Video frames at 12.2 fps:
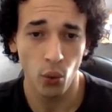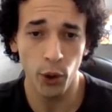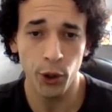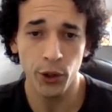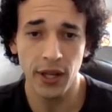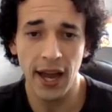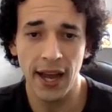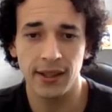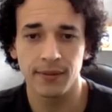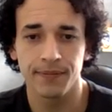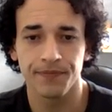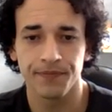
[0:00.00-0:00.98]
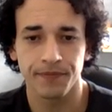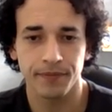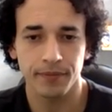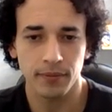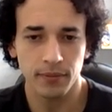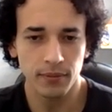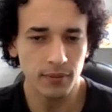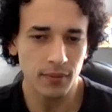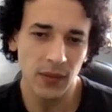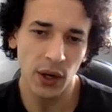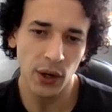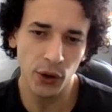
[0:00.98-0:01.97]
Work on that.
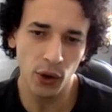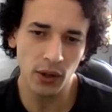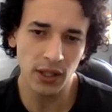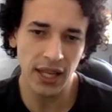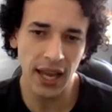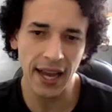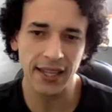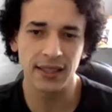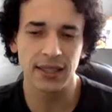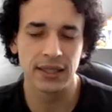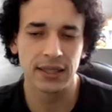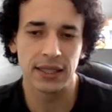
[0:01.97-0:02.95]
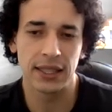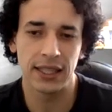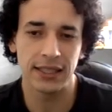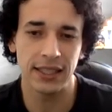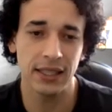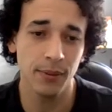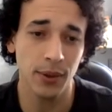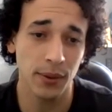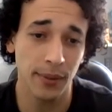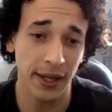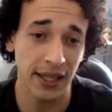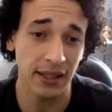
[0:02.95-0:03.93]
Not only that, and then
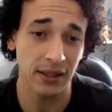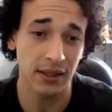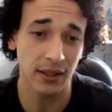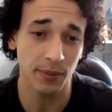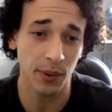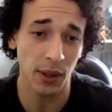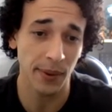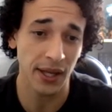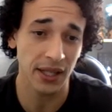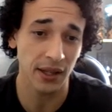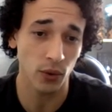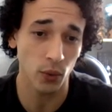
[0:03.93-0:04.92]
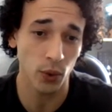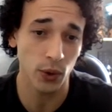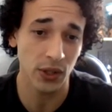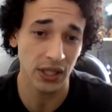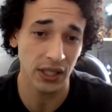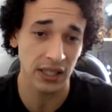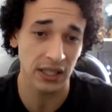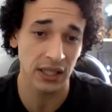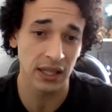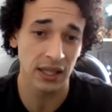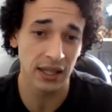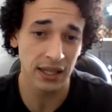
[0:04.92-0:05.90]
implement a
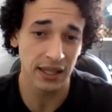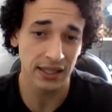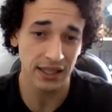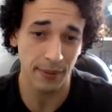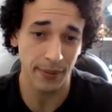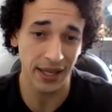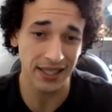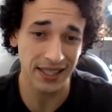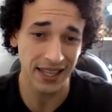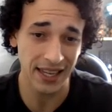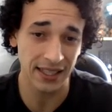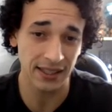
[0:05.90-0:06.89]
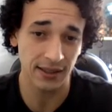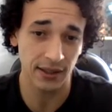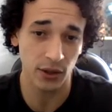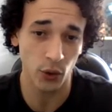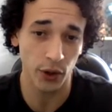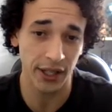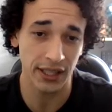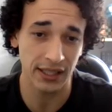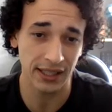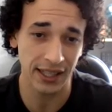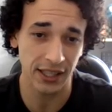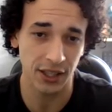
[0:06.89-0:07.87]
routine that maintains the
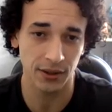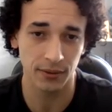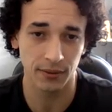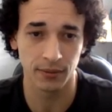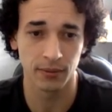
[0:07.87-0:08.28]
organization.